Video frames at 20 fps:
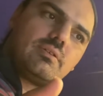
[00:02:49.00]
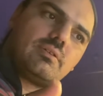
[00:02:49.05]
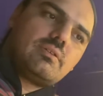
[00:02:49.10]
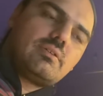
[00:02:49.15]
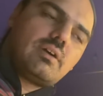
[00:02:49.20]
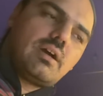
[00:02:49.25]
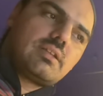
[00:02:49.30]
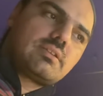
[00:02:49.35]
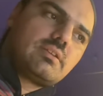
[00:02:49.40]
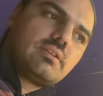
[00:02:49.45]

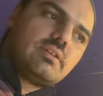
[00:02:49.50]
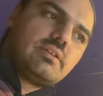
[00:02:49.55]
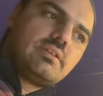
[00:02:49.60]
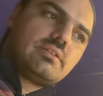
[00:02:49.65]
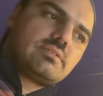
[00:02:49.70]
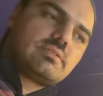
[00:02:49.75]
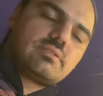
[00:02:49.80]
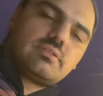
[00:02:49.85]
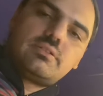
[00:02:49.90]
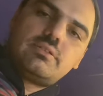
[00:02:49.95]
at
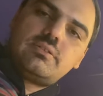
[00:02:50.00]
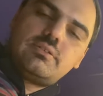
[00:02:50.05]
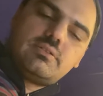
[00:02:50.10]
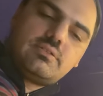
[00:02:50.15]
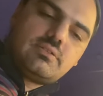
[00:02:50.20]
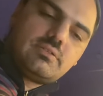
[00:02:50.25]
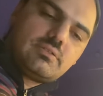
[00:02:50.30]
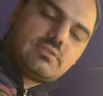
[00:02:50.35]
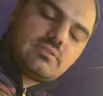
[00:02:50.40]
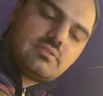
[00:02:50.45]
least
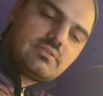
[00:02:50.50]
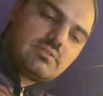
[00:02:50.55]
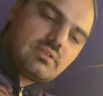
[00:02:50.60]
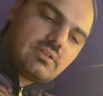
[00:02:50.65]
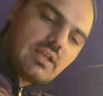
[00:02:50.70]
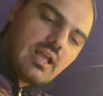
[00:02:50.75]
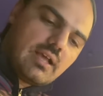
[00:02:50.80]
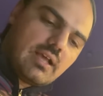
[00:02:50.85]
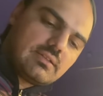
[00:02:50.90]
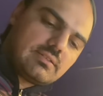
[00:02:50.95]
in
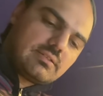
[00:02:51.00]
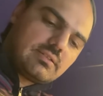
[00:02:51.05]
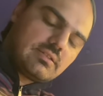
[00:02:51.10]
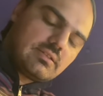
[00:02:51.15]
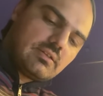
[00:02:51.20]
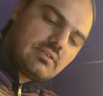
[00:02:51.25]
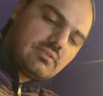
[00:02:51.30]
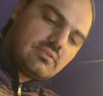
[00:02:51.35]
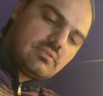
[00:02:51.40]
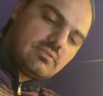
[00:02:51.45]

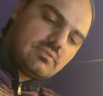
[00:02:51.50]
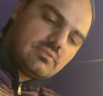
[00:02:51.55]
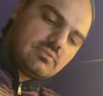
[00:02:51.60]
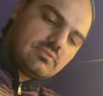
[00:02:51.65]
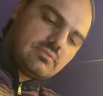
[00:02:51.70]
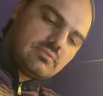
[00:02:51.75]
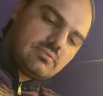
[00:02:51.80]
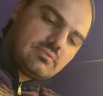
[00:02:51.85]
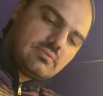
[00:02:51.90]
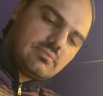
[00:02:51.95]

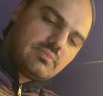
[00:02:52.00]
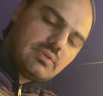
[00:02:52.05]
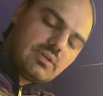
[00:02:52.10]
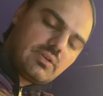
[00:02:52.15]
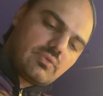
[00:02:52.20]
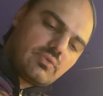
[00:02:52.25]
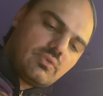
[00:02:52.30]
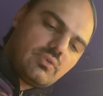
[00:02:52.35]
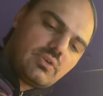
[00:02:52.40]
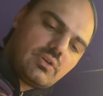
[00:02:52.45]
classical,
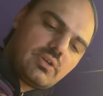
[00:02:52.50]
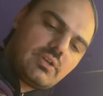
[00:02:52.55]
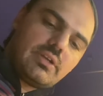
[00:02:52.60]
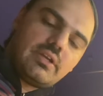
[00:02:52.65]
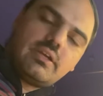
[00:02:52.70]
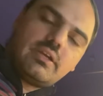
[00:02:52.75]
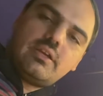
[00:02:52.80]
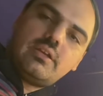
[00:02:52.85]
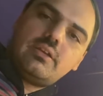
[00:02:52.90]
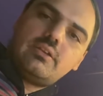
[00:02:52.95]
baroque,
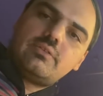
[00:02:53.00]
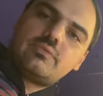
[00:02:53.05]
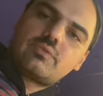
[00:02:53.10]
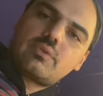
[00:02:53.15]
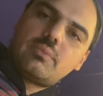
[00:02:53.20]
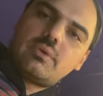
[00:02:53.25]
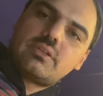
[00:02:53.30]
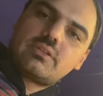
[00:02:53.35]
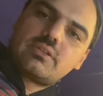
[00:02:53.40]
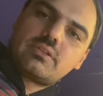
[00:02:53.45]
and
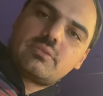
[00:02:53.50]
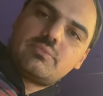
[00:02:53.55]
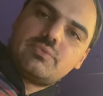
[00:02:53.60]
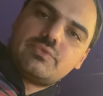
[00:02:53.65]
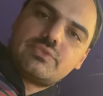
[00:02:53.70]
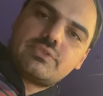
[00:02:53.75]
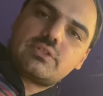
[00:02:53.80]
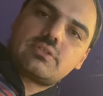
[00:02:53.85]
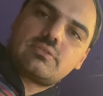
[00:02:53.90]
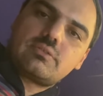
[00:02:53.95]
romantic
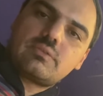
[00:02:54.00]
music.